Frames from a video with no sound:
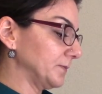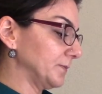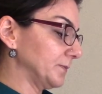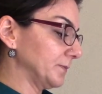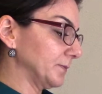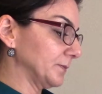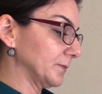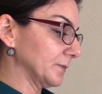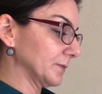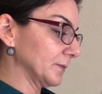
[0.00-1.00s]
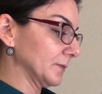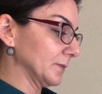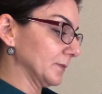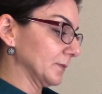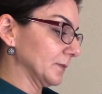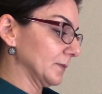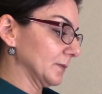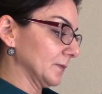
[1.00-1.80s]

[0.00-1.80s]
Nothing is said.